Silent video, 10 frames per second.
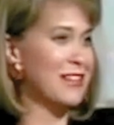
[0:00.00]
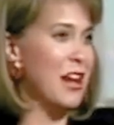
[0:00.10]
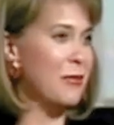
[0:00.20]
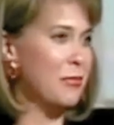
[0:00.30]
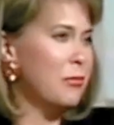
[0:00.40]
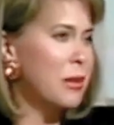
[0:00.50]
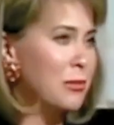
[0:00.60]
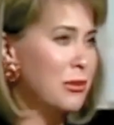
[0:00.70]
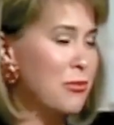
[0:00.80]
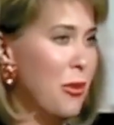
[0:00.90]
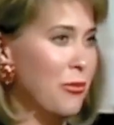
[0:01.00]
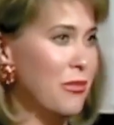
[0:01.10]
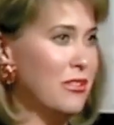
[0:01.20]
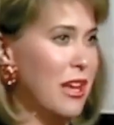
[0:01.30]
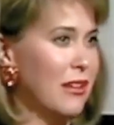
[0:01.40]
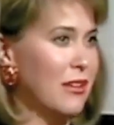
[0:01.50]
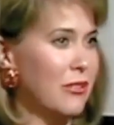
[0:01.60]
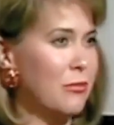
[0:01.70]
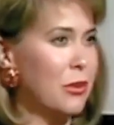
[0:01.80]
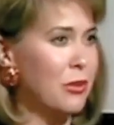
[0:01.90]
A lot of people are,
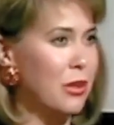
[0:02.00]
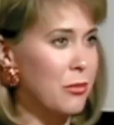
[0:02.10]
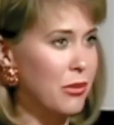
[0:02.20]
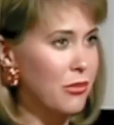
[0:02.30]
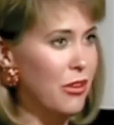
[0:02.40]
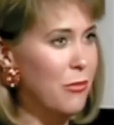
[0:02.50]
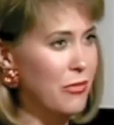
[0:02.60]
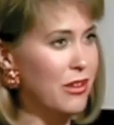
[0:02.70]
maybe not a lot, but